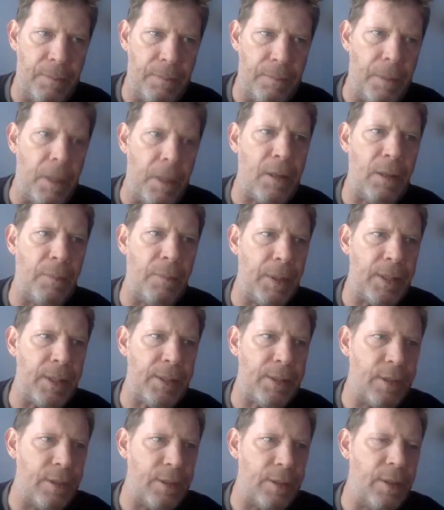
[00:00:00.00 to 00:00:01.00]
bunker
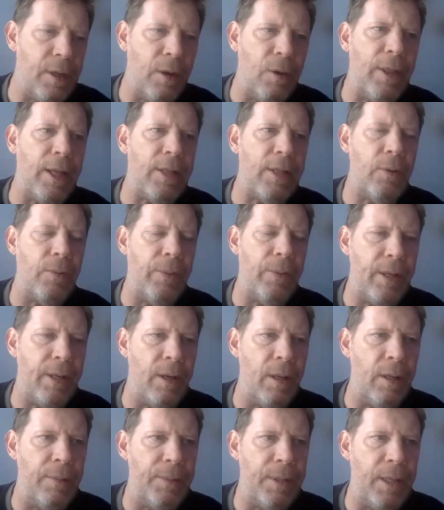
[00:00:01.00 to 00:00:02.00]
busters. No, that's what we
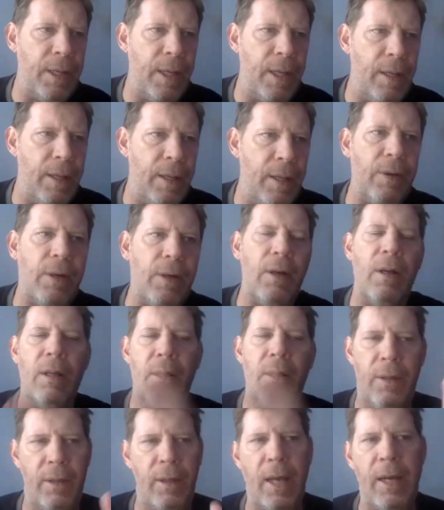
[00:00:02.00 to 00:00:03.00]
call them today. They were
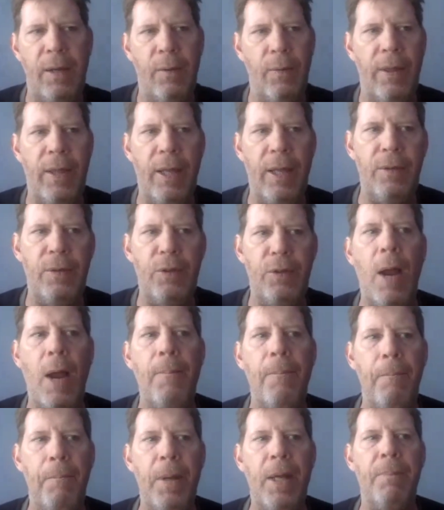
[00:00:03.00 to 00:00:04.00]
called, anyway, they
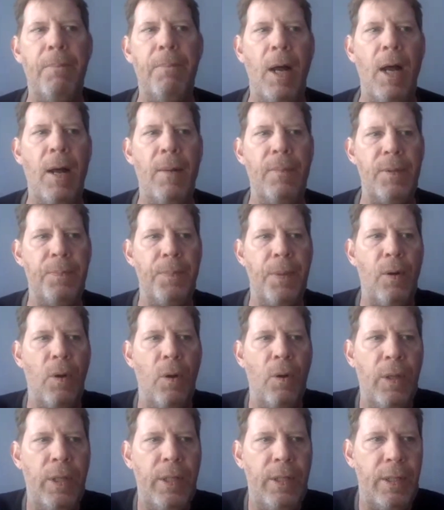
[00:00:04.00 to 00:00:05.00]
dropped big bombs, but
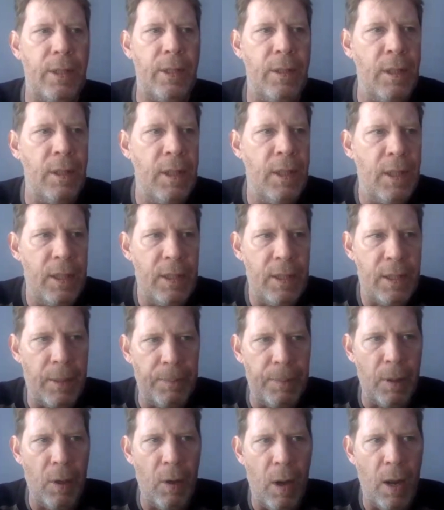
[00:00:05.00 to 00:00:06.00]
only to to
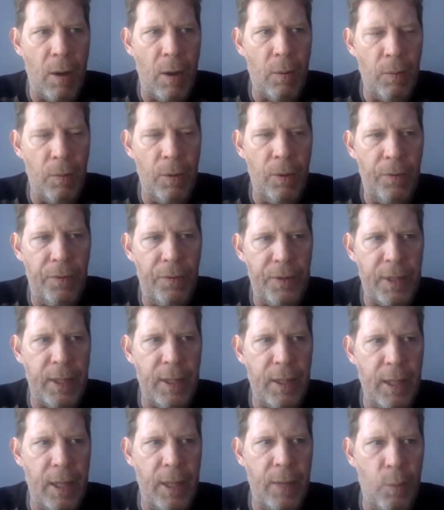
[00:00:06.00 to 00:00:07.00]
blow out roofs
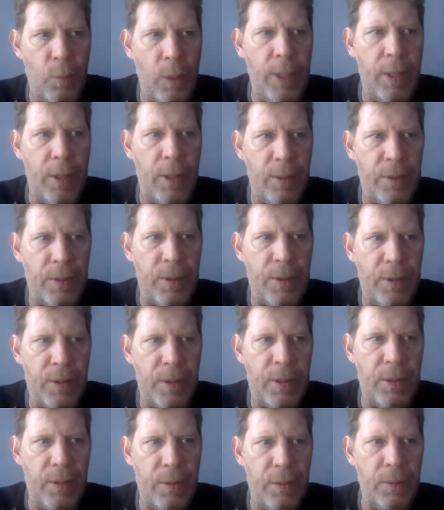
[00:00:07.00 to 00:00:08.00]
and, and windows
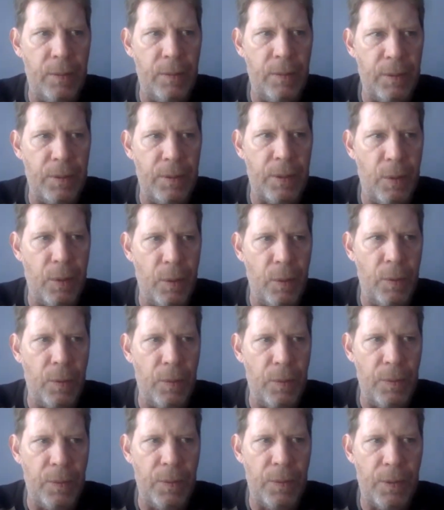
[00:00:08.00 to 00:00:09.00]
to so
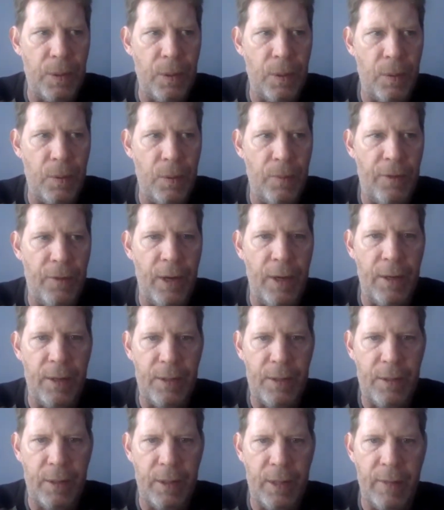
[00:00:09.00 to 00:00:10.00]
so
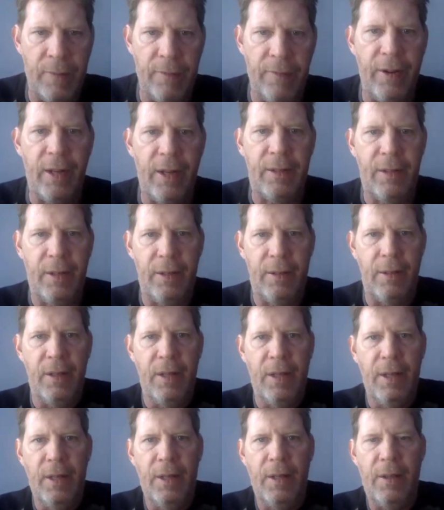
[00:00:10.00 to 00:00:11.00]
fires could convect
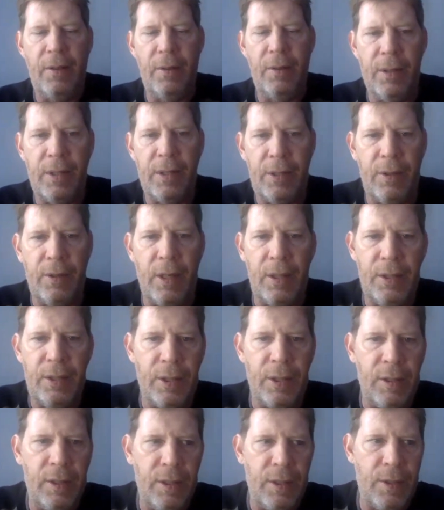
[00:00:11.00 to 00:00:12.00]
through a
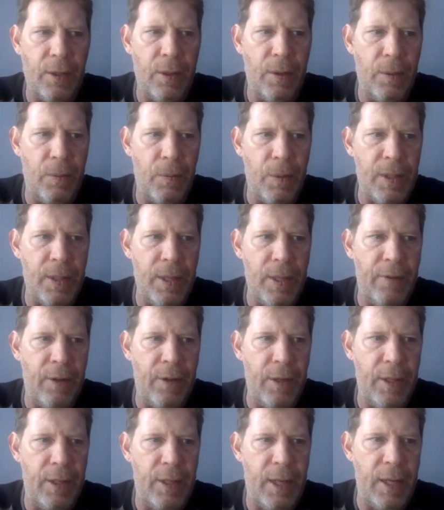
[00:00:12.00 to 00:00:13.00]
structure. So it was
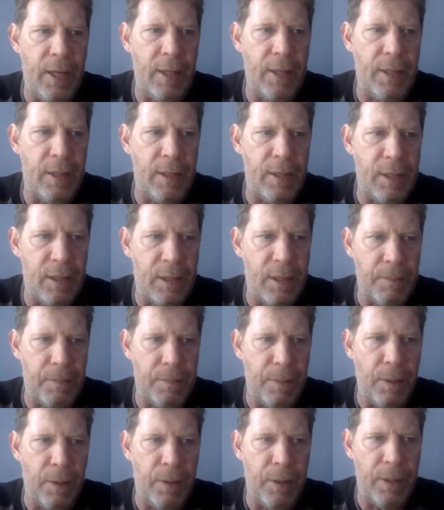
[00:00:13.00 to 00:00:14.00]
never intended to just
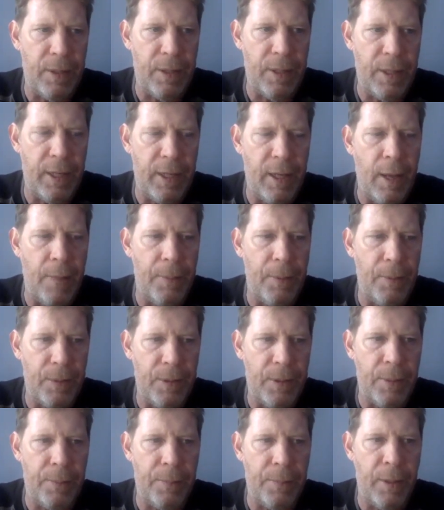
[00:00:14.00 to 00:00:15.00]
blow the city up. It
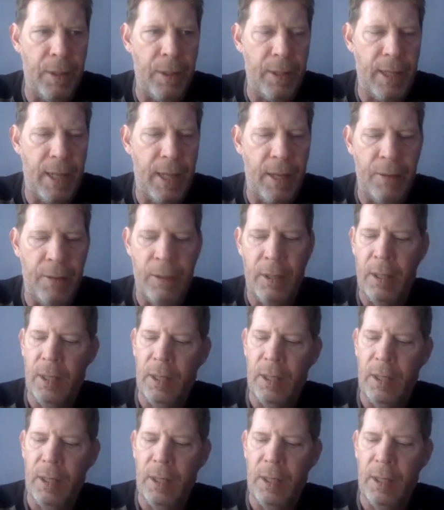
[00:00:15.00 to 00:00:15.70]
was to burn it down.